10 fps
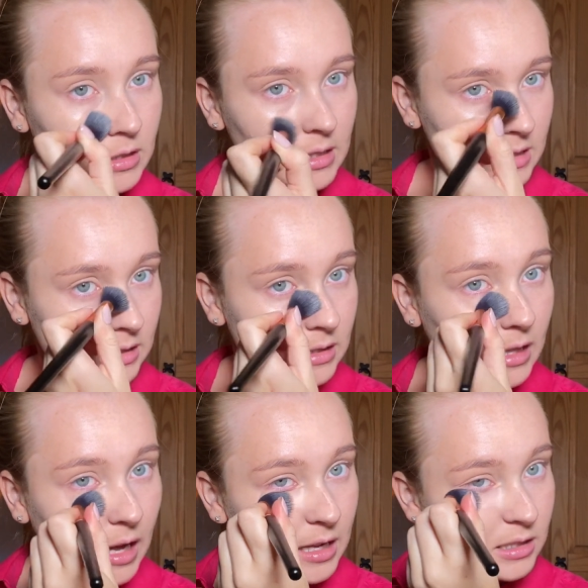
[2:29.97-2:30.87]
isn't
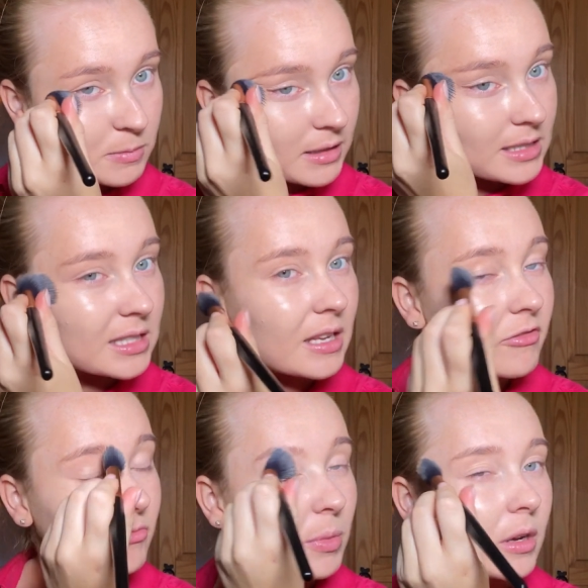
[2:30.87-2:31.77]
that expensive,
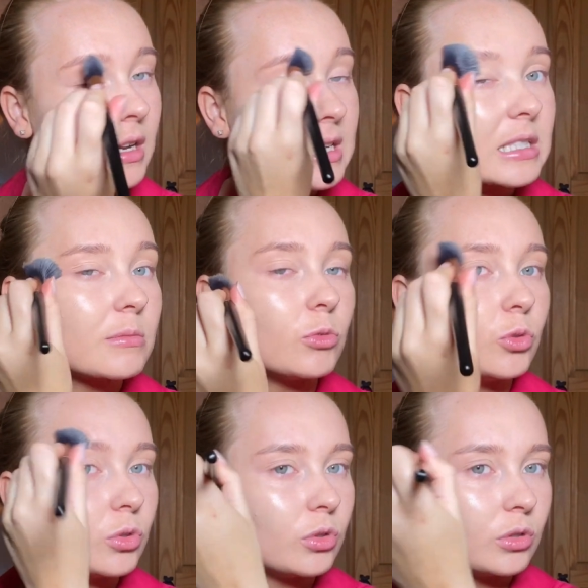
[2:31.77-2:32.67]
but it's
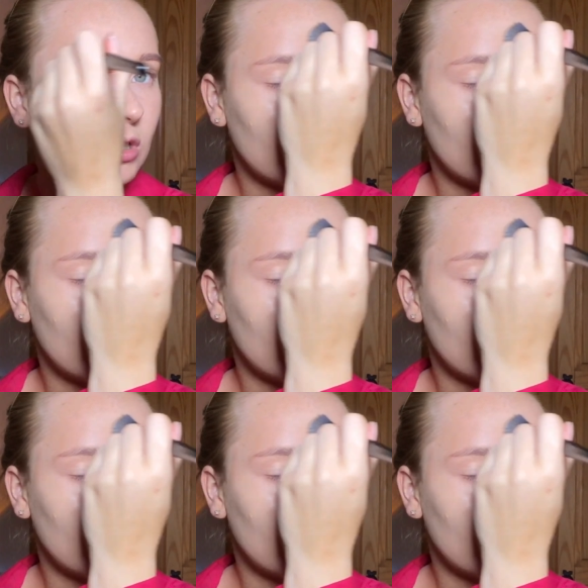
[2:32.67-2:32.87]
more